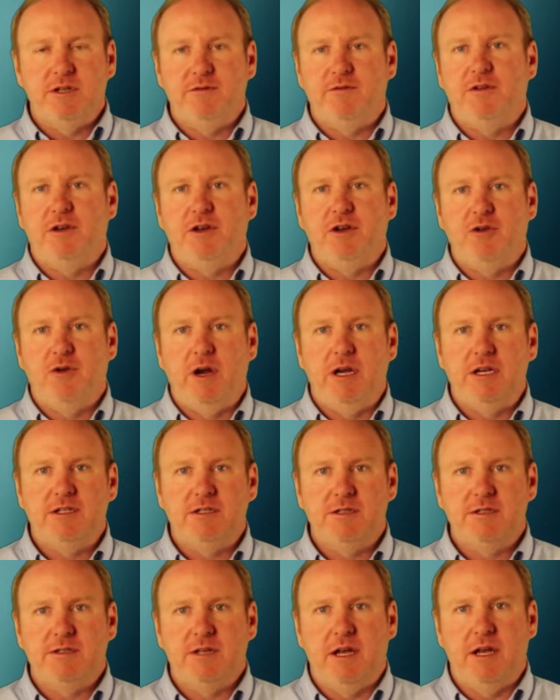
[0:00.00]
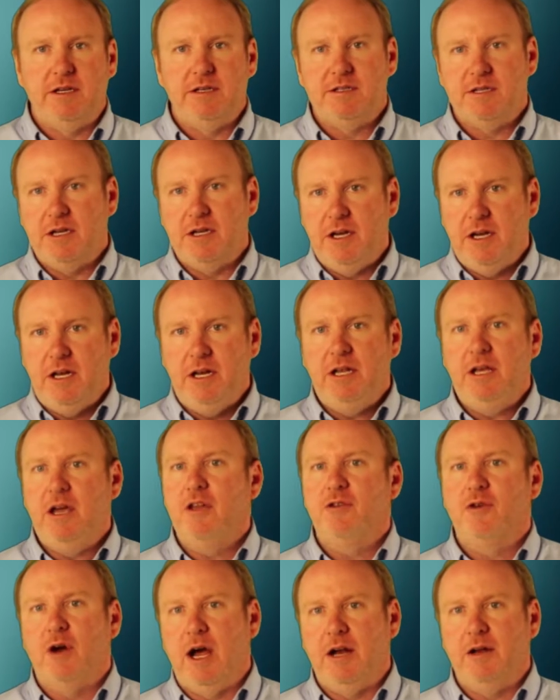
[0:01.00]
configuration settings, and any
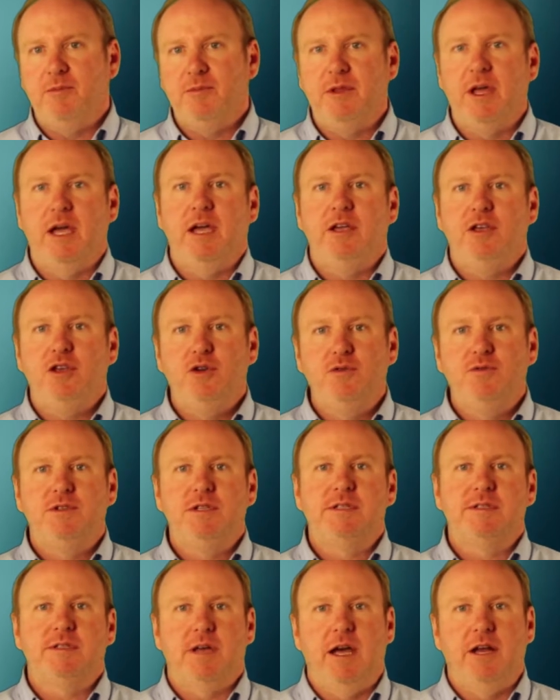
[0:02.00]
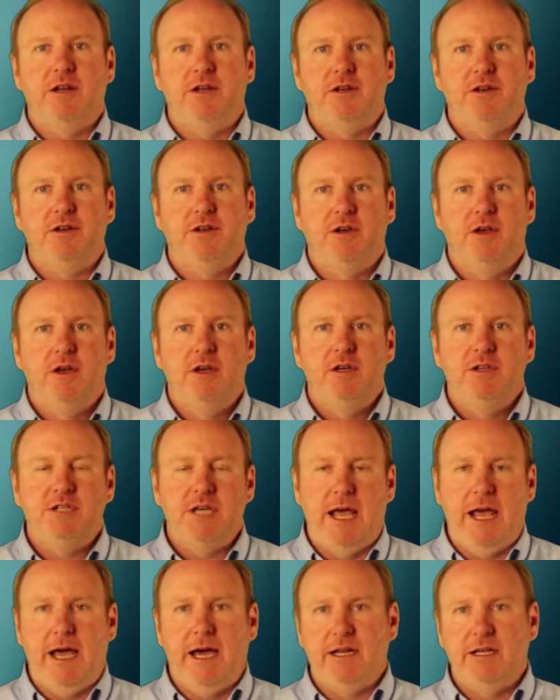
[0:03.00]
other item that you've decided
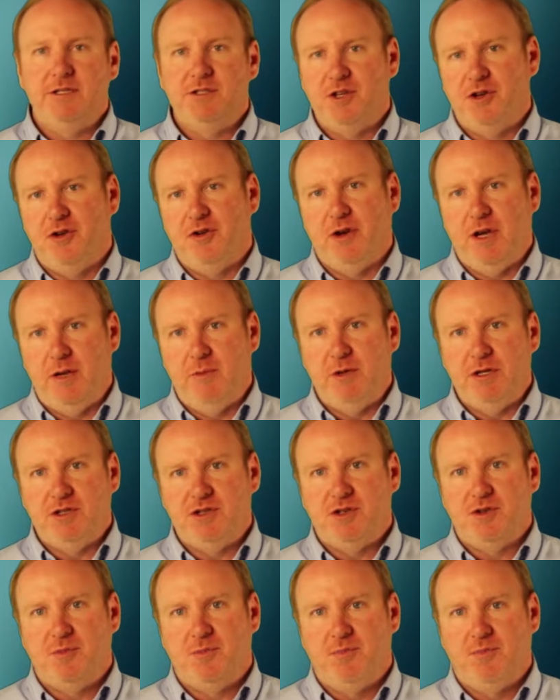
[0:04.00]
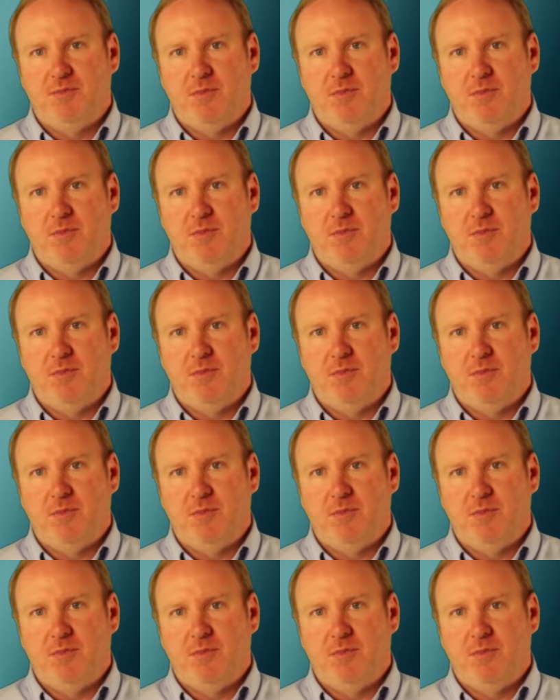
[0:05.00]
to add into your image.